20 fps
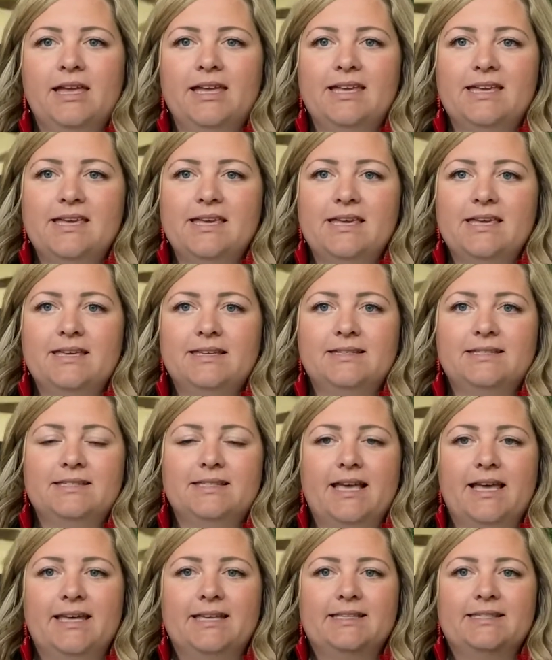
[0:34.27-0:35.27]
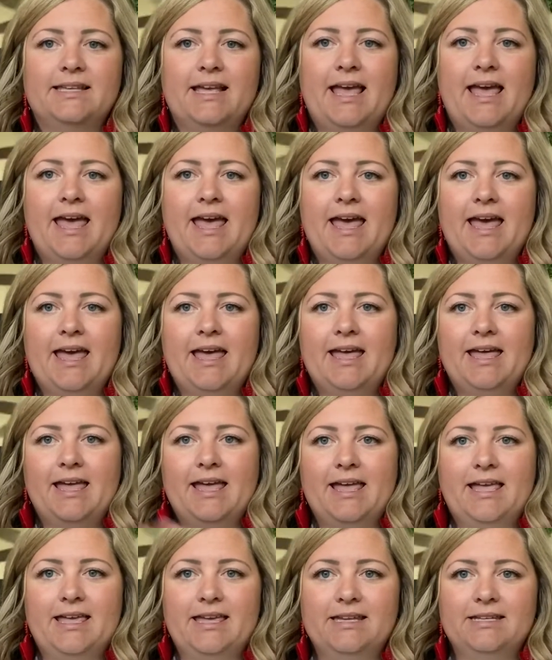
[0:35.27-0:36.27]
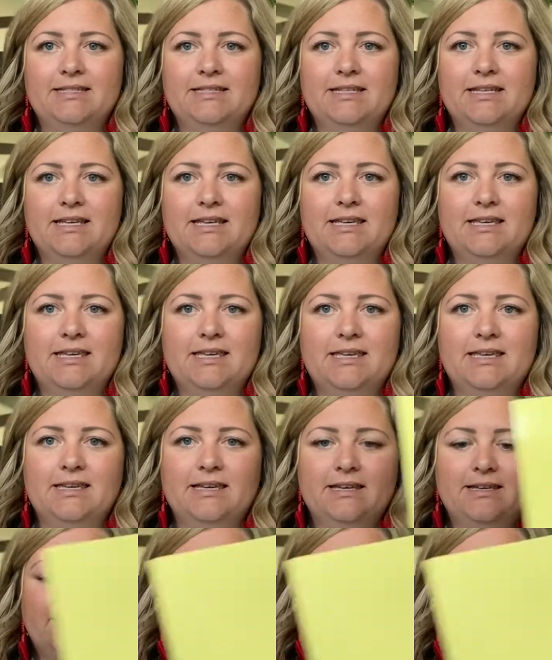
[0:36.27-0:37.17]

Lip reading: E says eh and e.